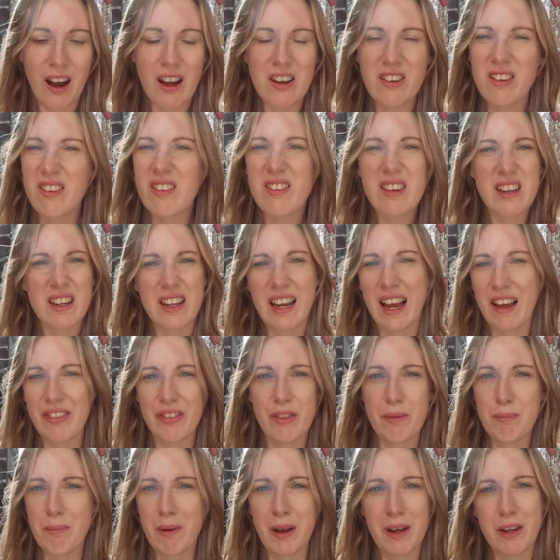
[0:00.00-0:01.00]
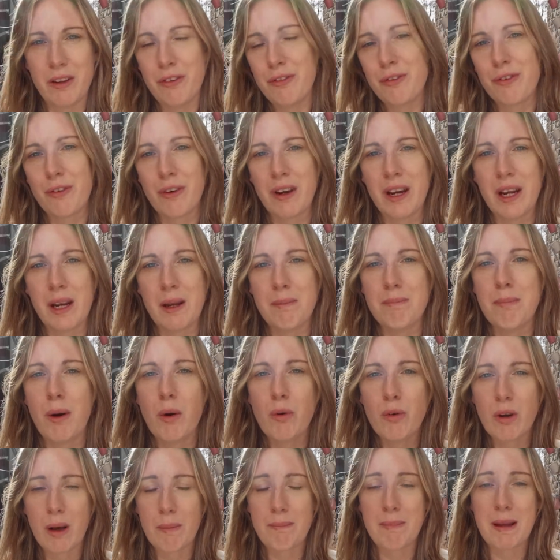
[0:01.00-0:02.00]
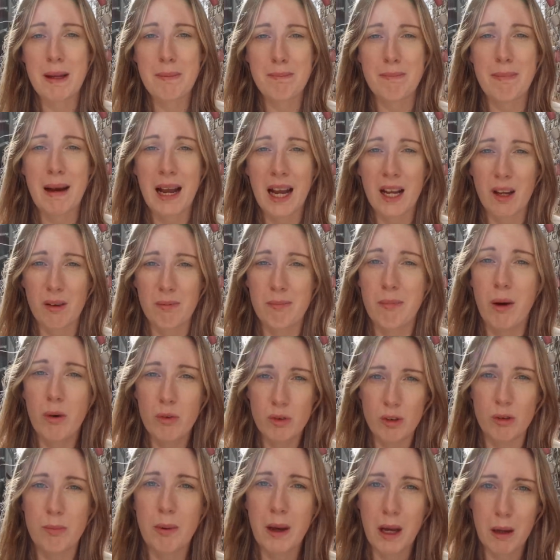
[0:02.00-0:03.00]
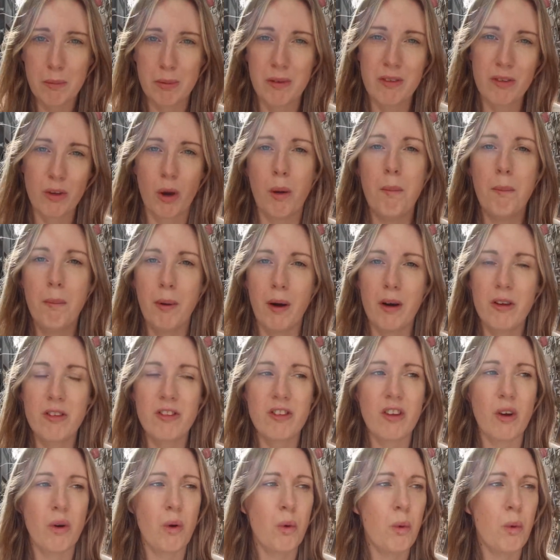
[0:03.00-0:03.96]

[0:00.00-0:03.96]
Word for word: I just didn't have the money for it, and a big bag of multi-purpose compost